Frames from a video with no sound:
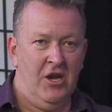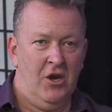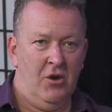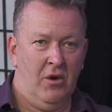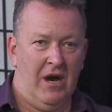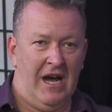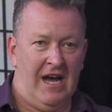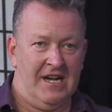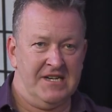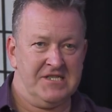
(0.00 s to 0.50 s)

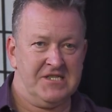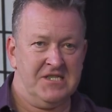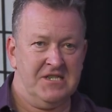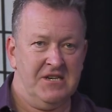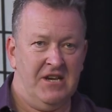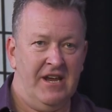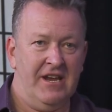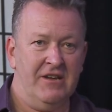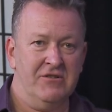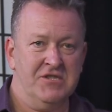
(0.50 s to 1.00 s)
Who
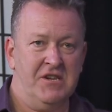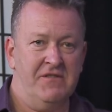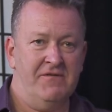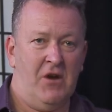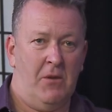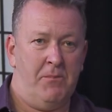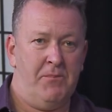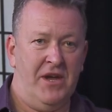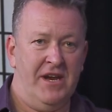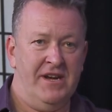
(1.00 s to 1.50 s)
asks? Eagles have
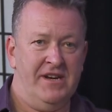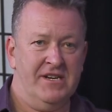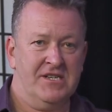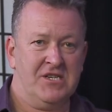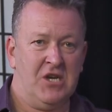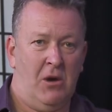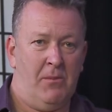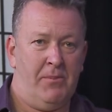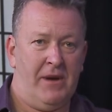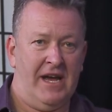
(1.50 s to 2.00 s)
not beaten a
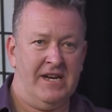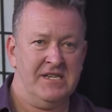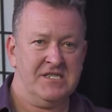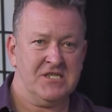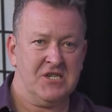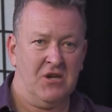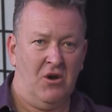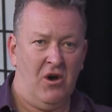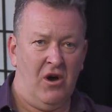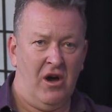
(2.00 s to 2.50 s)
top eight
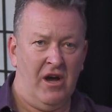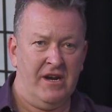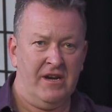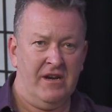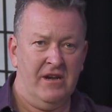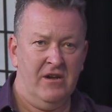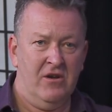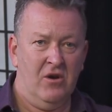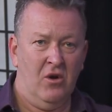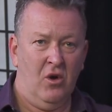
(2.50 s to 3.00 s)
side